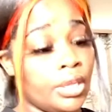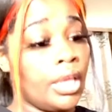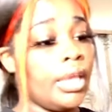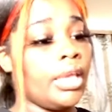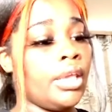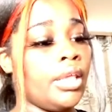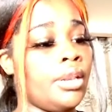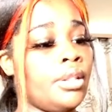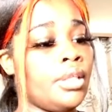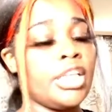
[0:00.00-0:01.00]

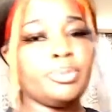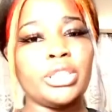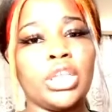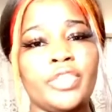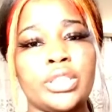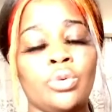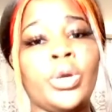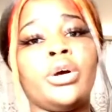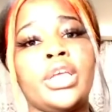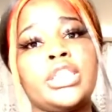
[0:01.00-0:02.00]
And especially if it's
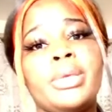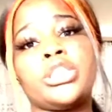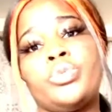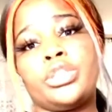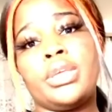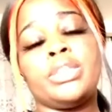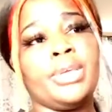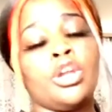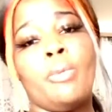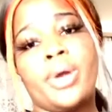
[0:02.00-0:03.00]
especially with it
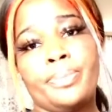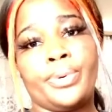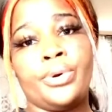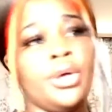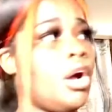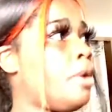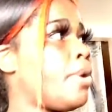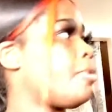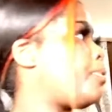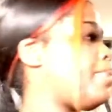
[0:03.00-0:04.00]
being on purple, a
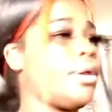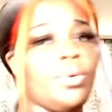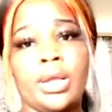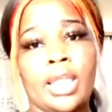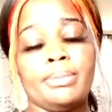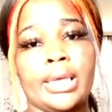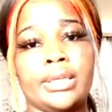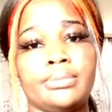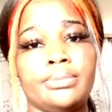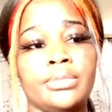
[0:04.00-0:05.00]
purple background like
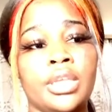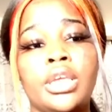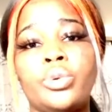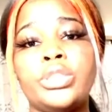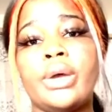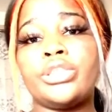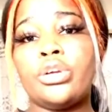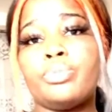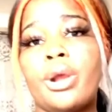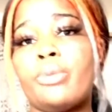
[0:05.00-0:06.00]
mine. And the reason why I
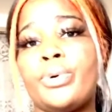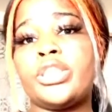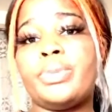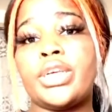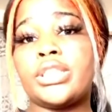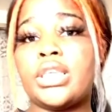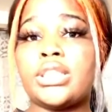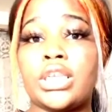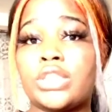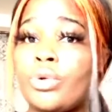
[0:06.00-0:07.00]
chose purple is because it
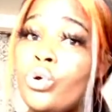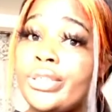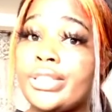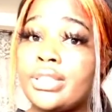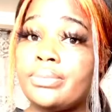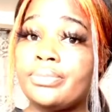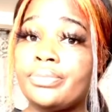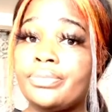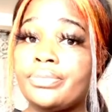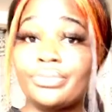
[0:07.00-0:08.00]
stands for royalty.
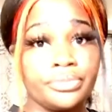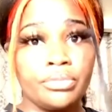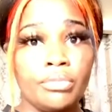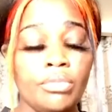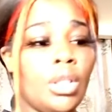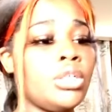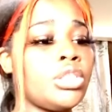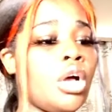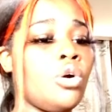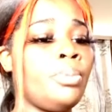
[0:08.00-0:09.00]

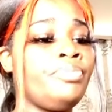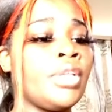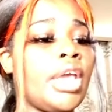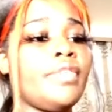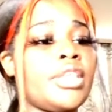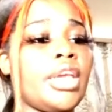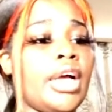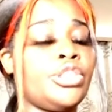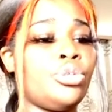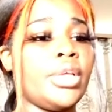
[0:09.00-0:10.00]
So everything
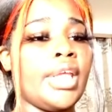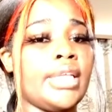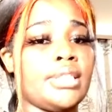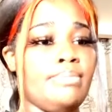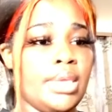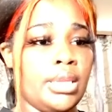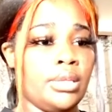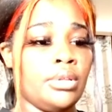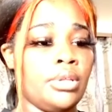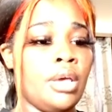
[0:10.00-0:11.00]
I do, it has the
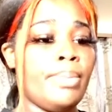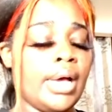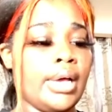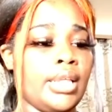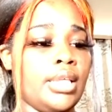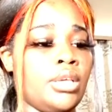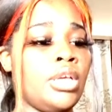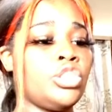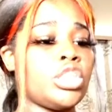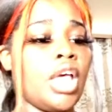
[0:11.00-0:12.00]
meaning behind it.
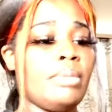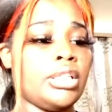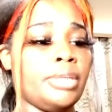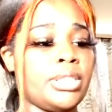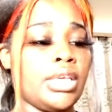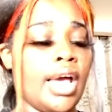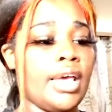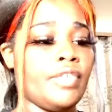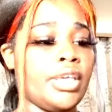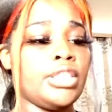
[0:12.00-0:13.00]
Just like my lipstick, I
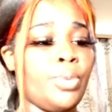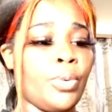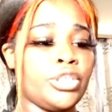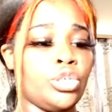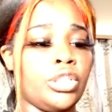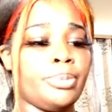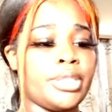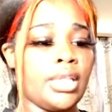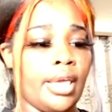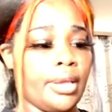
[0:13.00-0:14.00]
have an inspirational
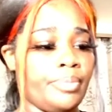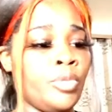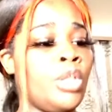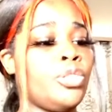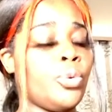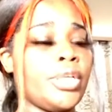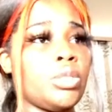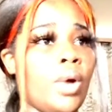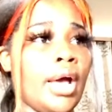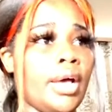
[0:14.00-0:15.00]
lipstick line. The
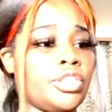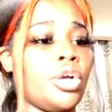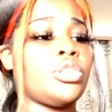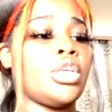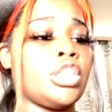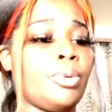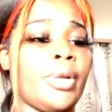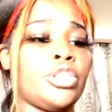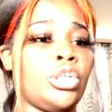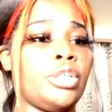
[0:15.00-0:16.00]
reason why I chose an
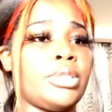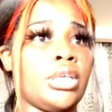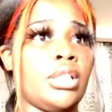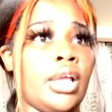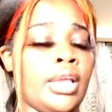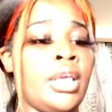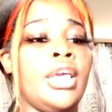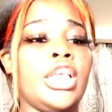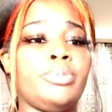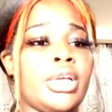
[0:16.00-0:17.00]
inspirational lipstick line
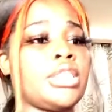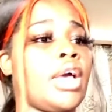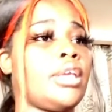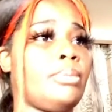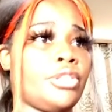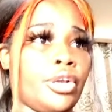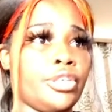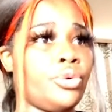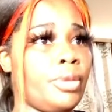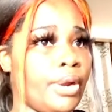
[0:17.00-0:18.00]
is because I am a
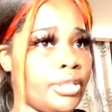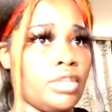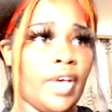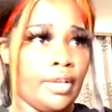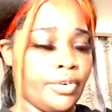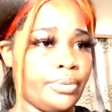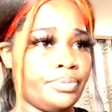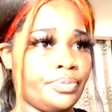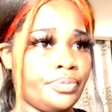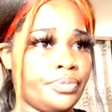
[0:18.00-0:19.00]
3rd-degree burn survivor.
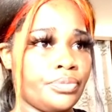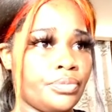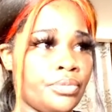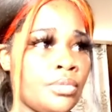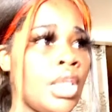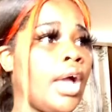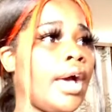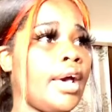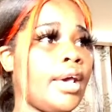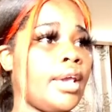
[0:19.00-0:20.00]

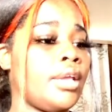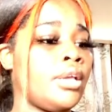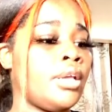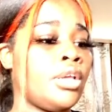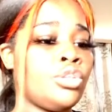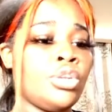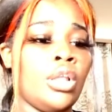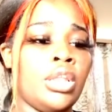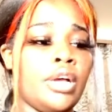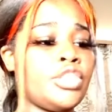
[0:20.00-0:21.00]
I,
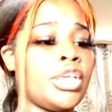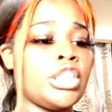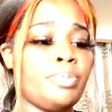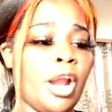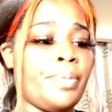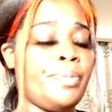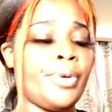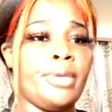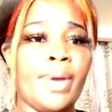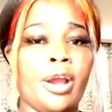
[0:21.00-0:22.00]
love to inspire people,
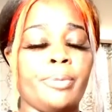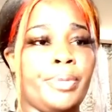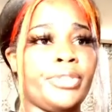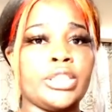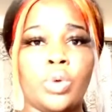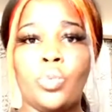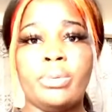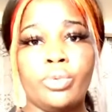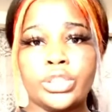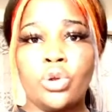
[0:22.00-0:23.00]
empower people. That's what
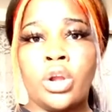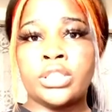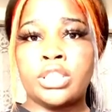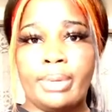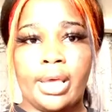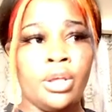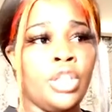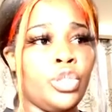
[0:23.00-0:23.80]
Women with Scars is about.